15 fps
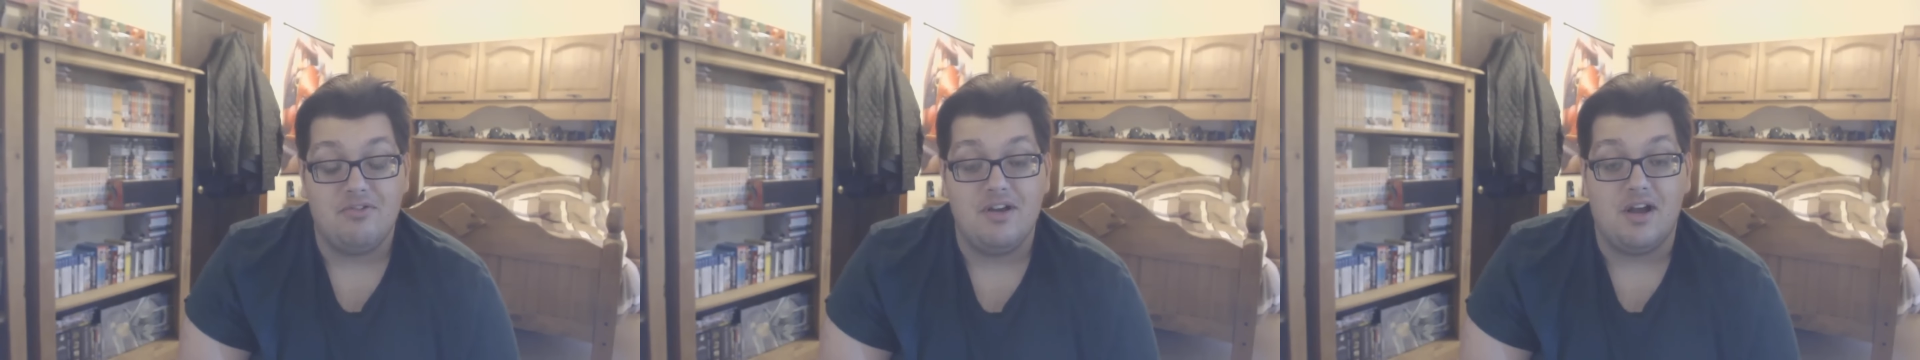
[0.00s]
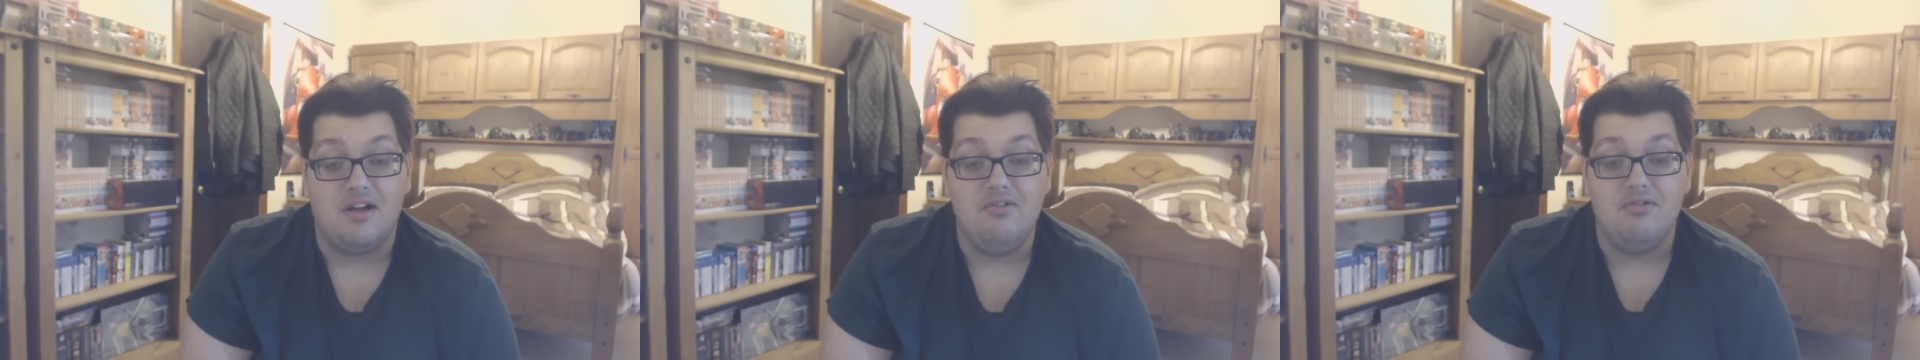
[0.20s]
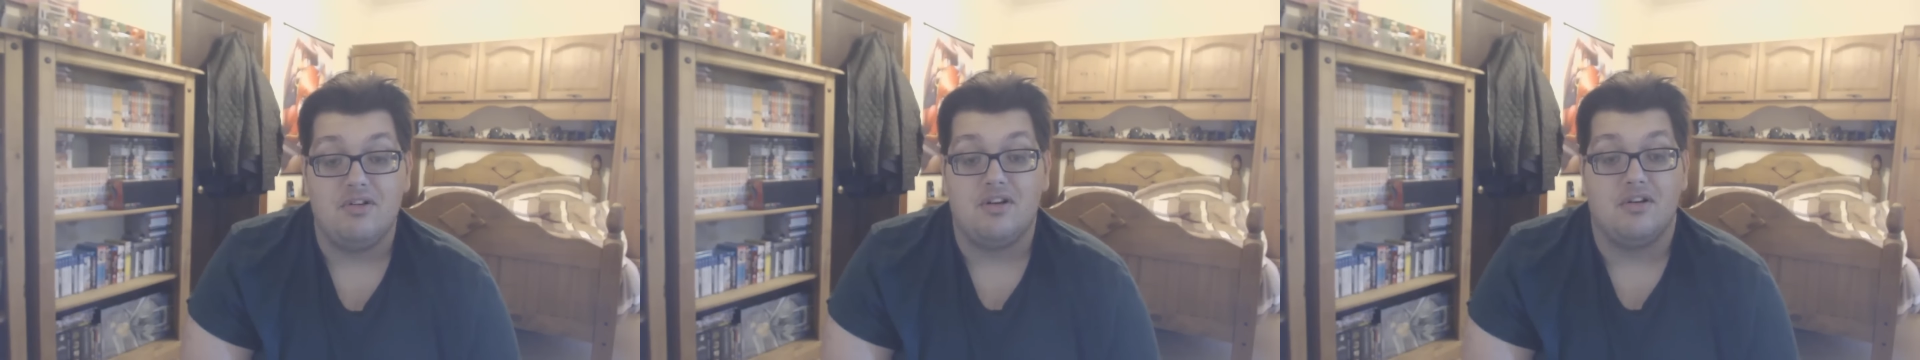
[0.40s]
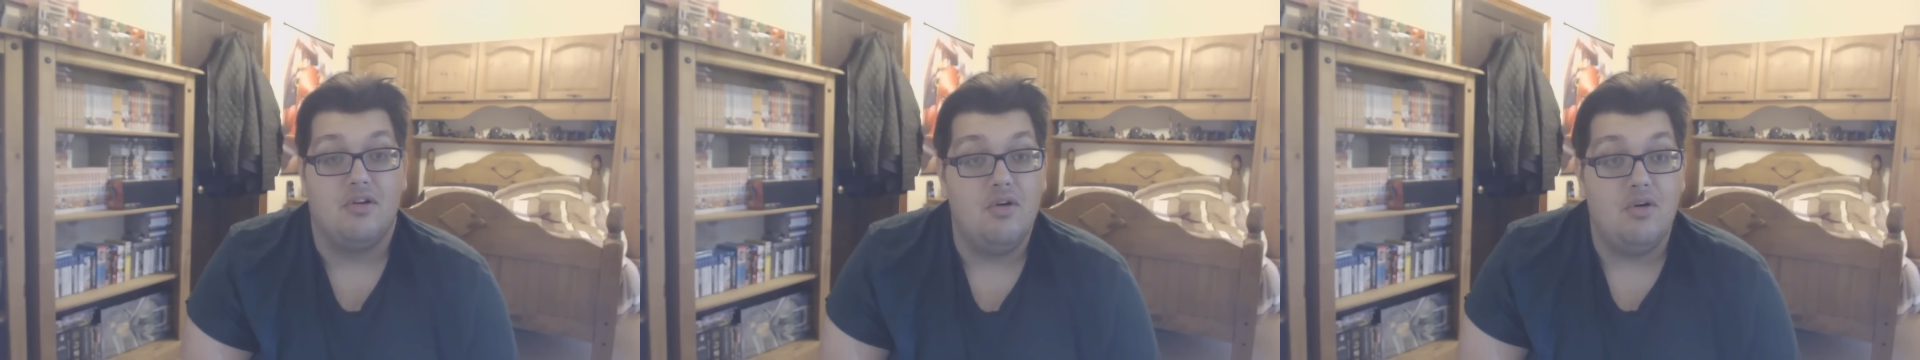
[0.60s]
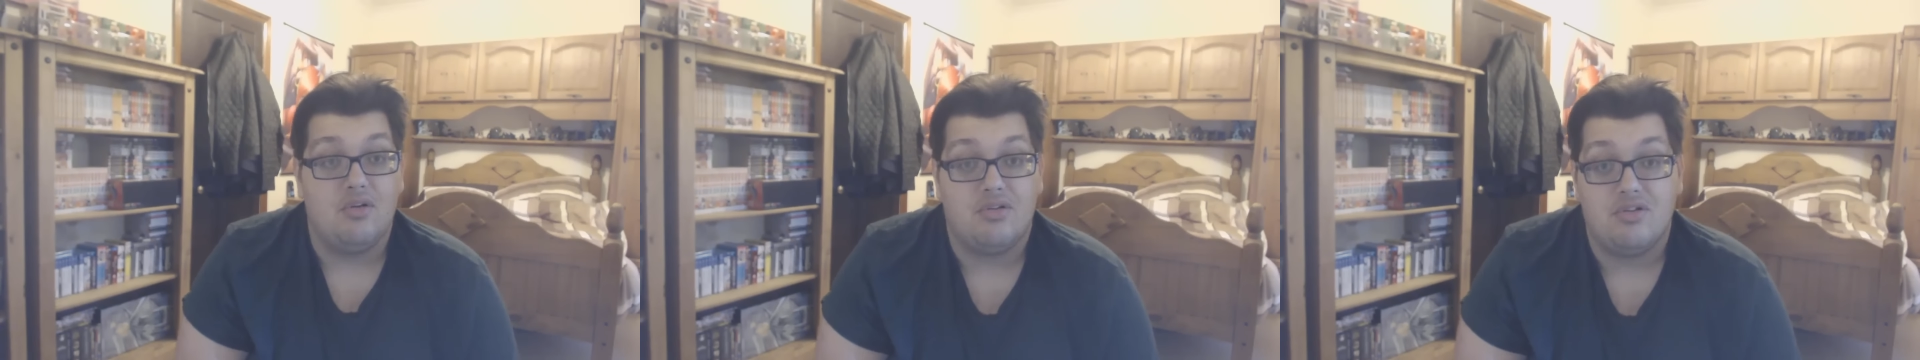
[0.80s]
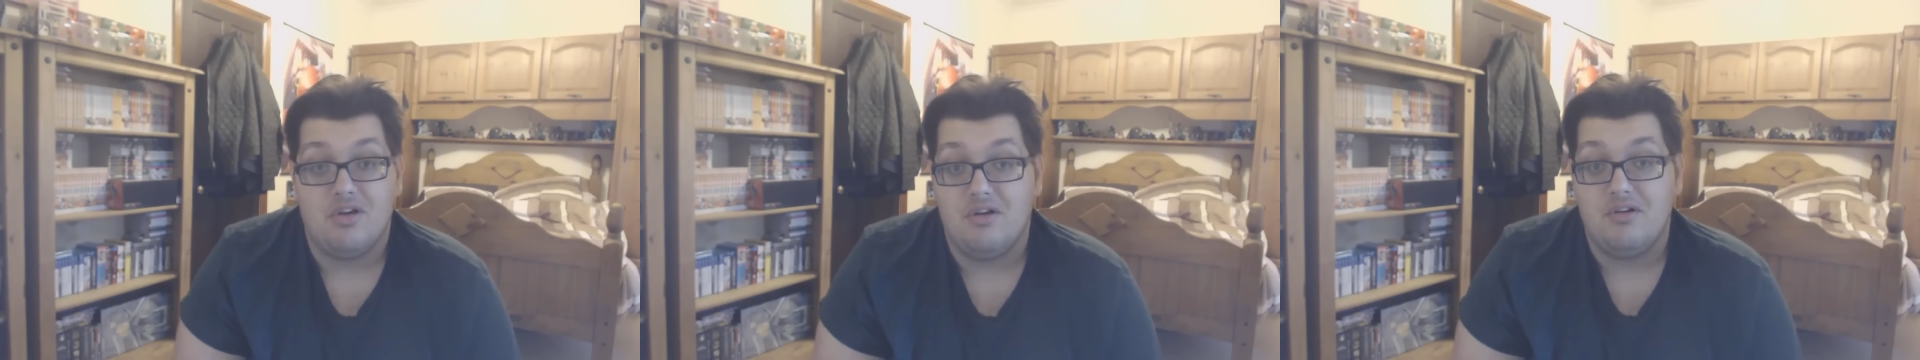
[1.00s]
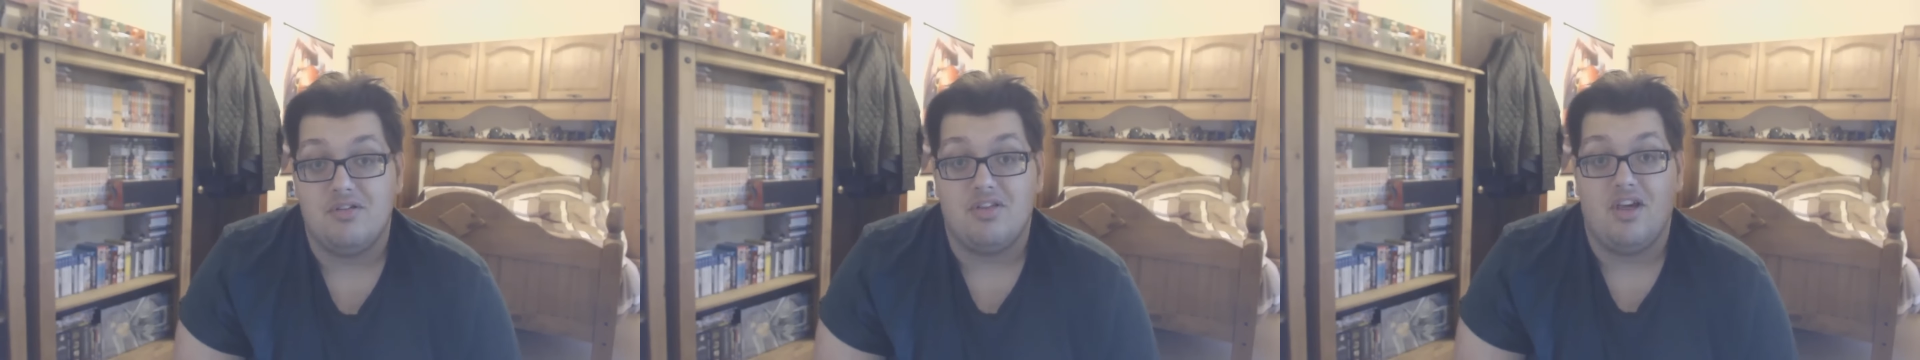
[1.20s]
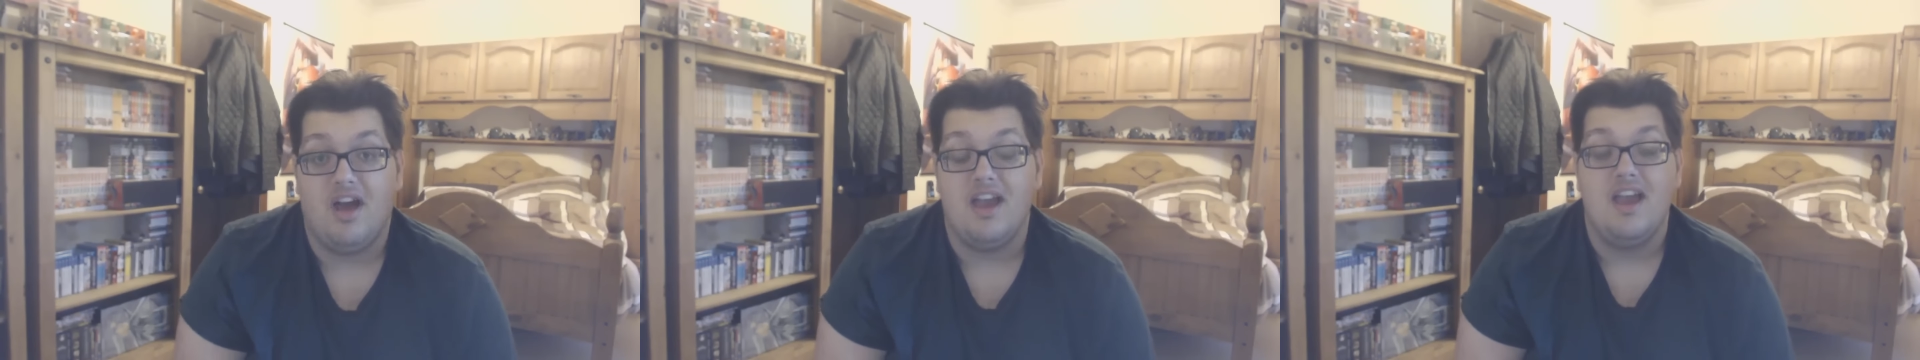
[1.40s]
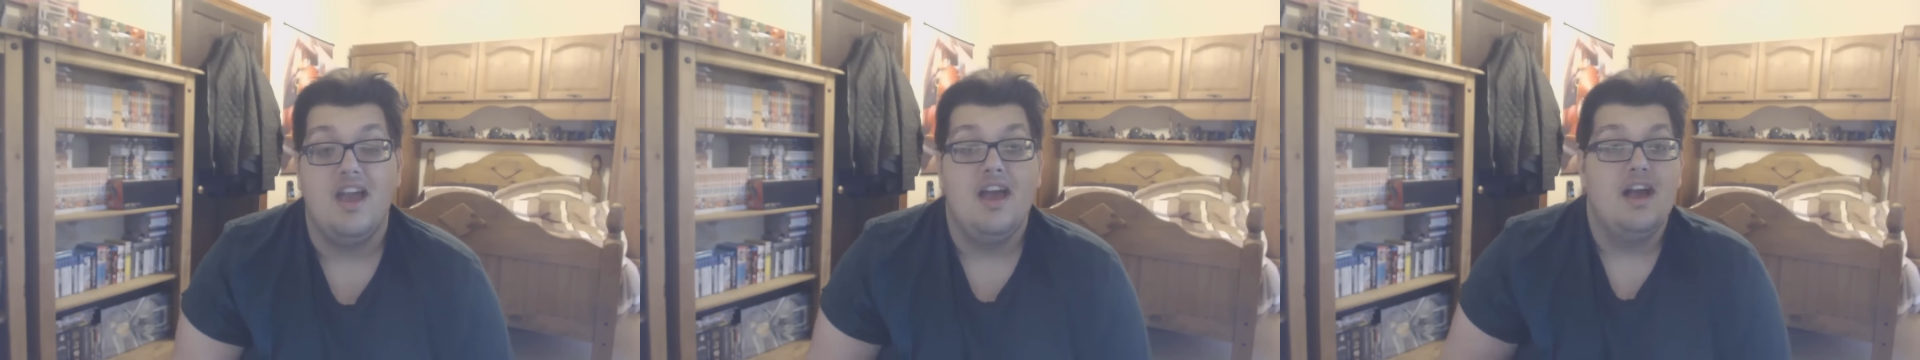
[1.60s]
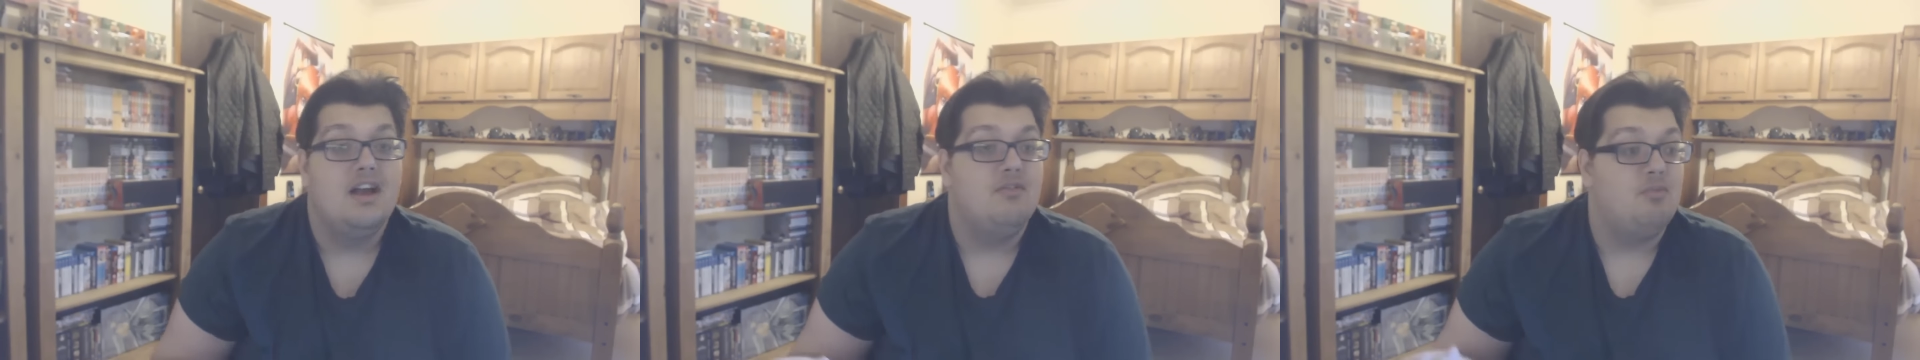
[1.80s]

300, of course, so it's like,